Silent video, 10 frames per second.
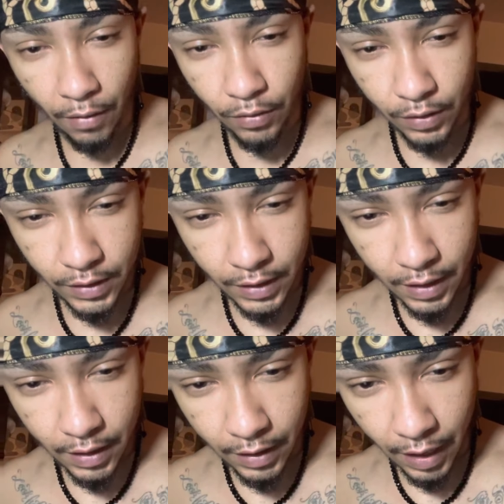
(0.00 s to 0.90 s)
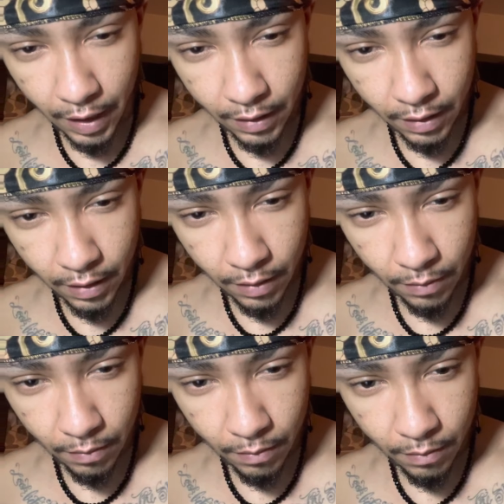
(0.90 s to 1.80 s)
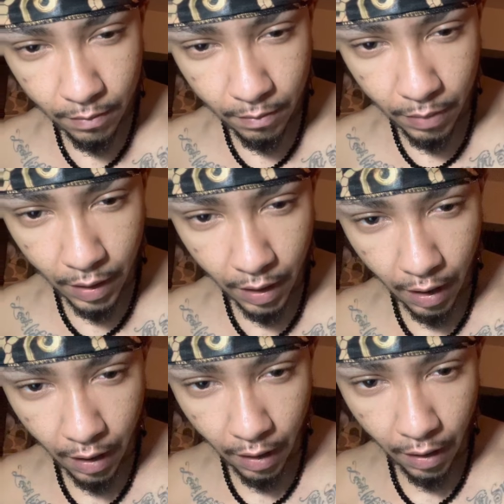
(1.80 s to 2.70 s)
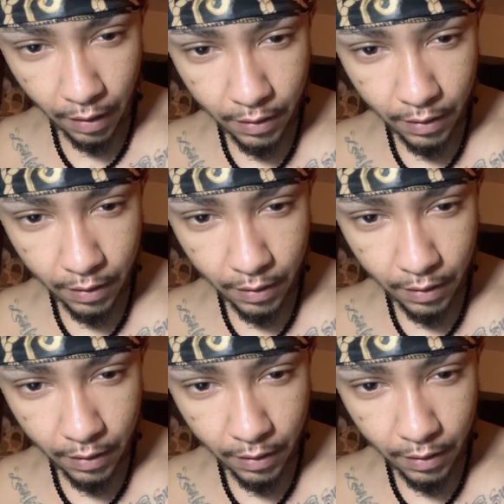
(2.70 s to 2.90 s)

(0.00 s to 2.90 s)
You could see the dent, but